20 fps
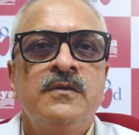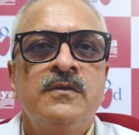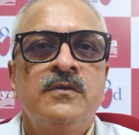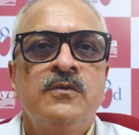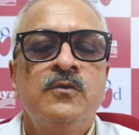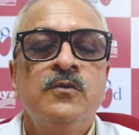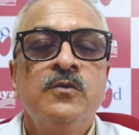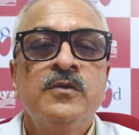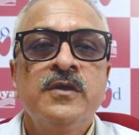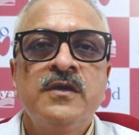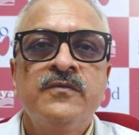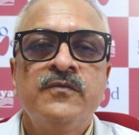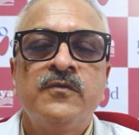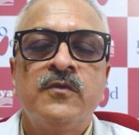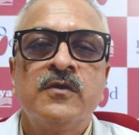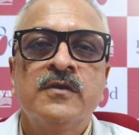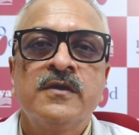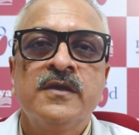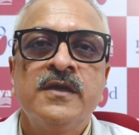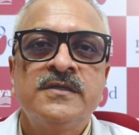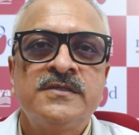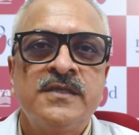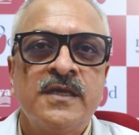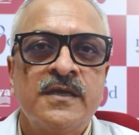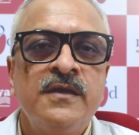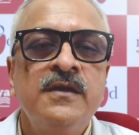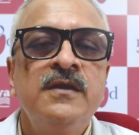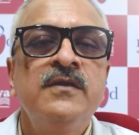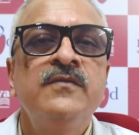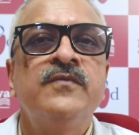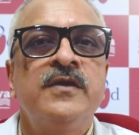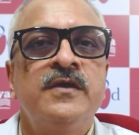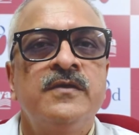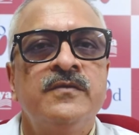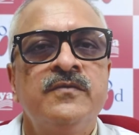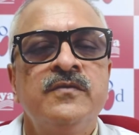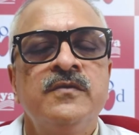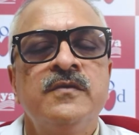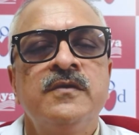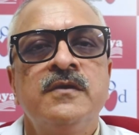Who can forget second
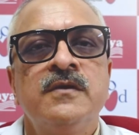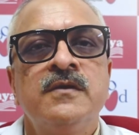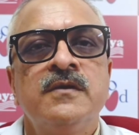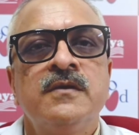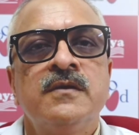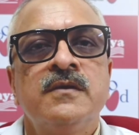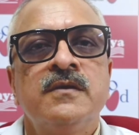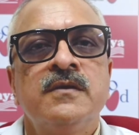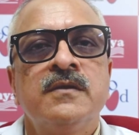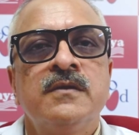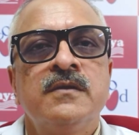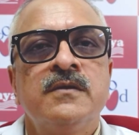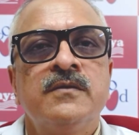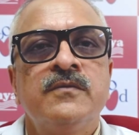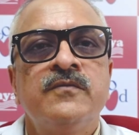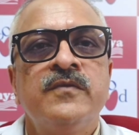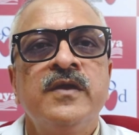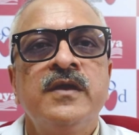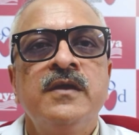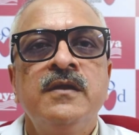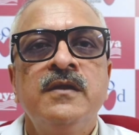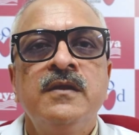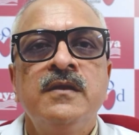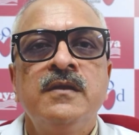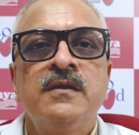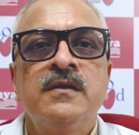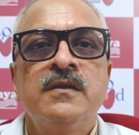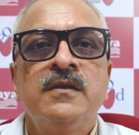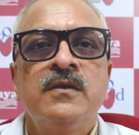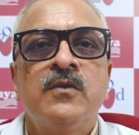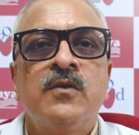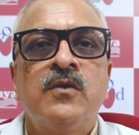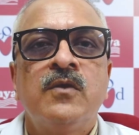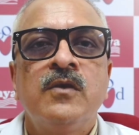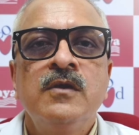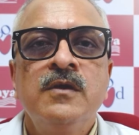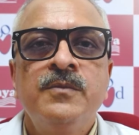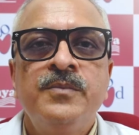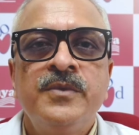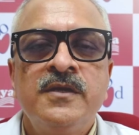wave when
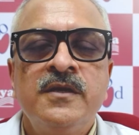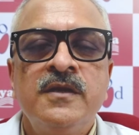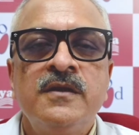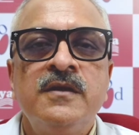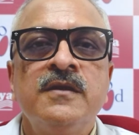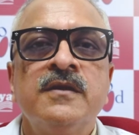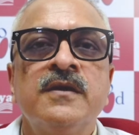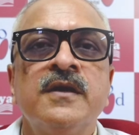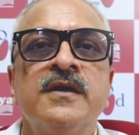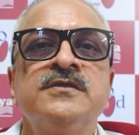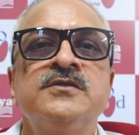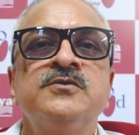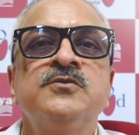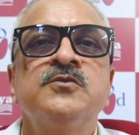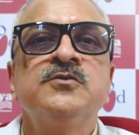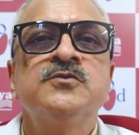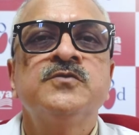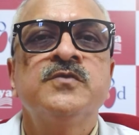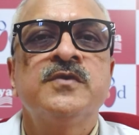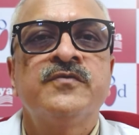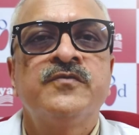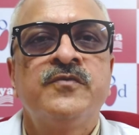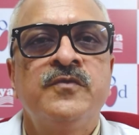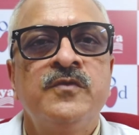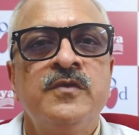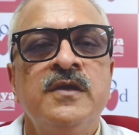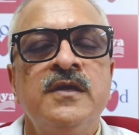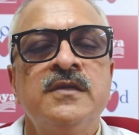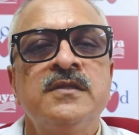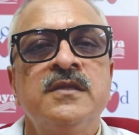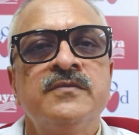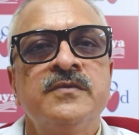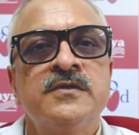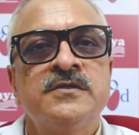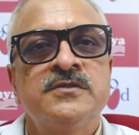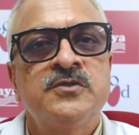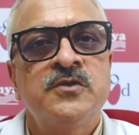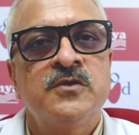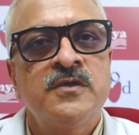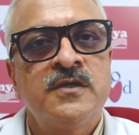all pediatric ICUs were full and there
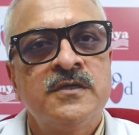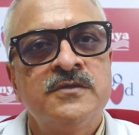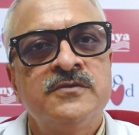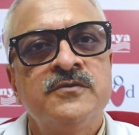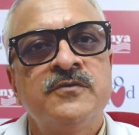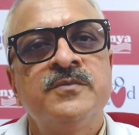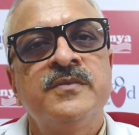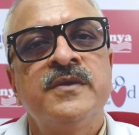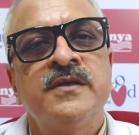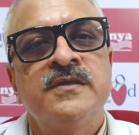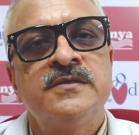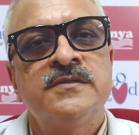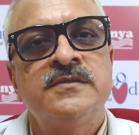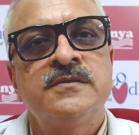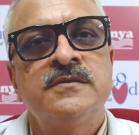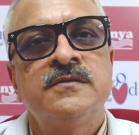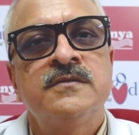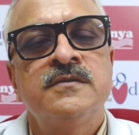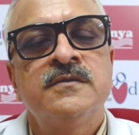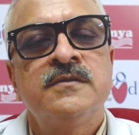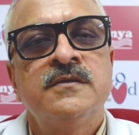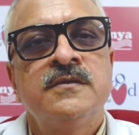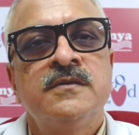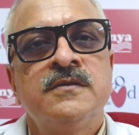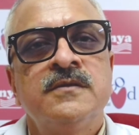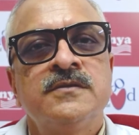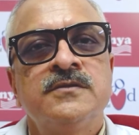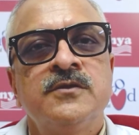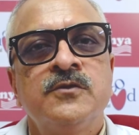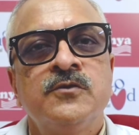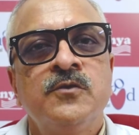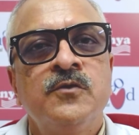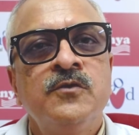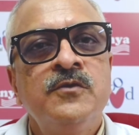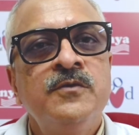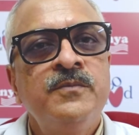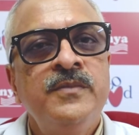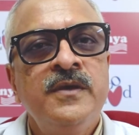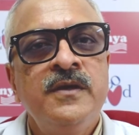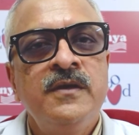was shortage of beds? So
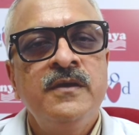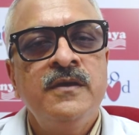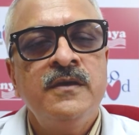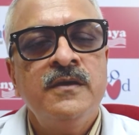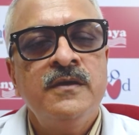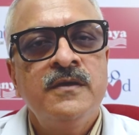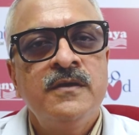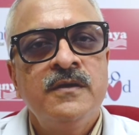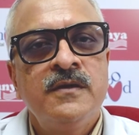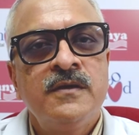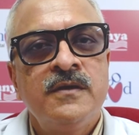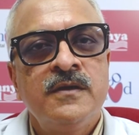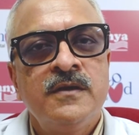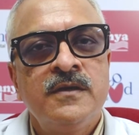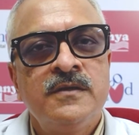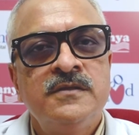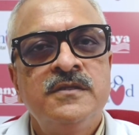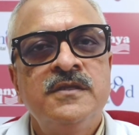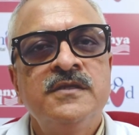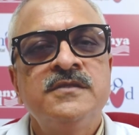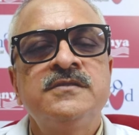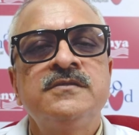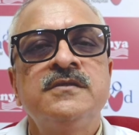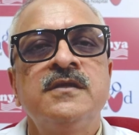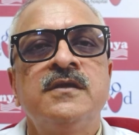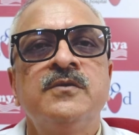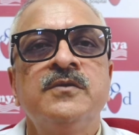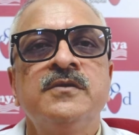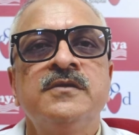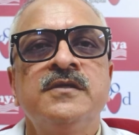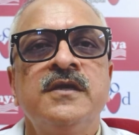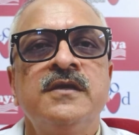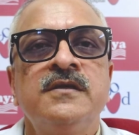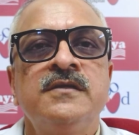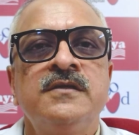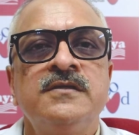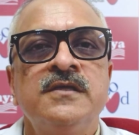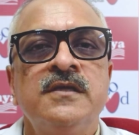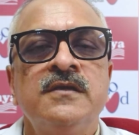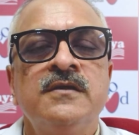don't be in this doubt
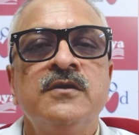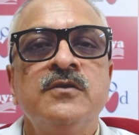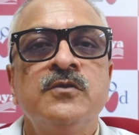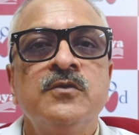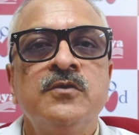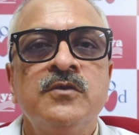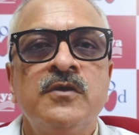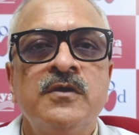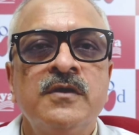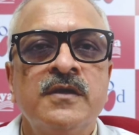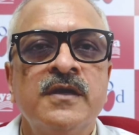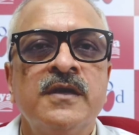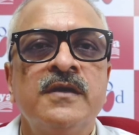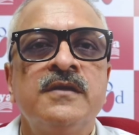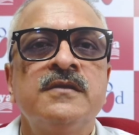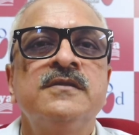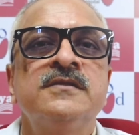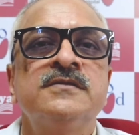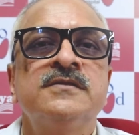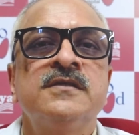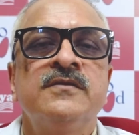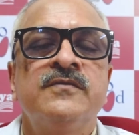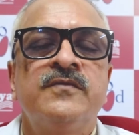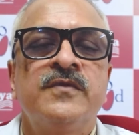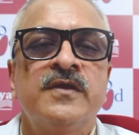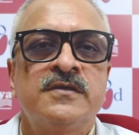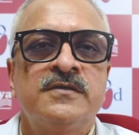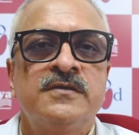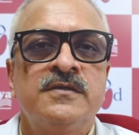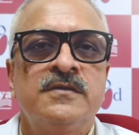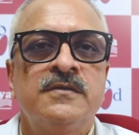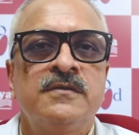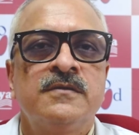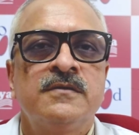that children do not get this infection.